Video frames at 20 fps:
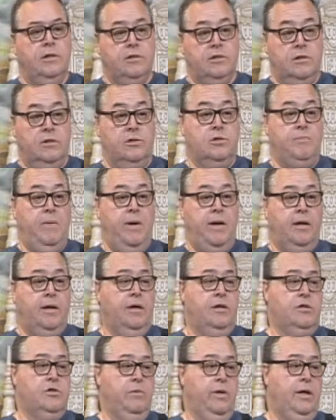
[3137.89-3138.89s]
the
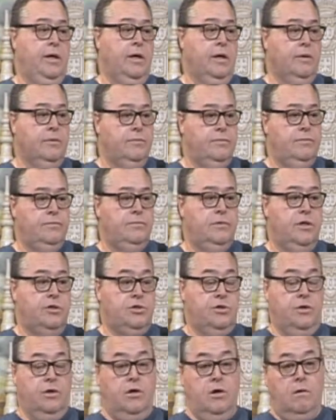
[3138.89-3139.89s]
spankings we get. It's
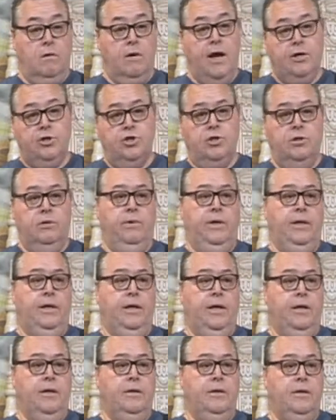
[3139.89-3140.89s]
the correction we
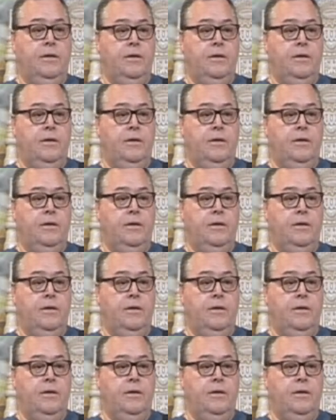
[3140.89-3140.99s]
get.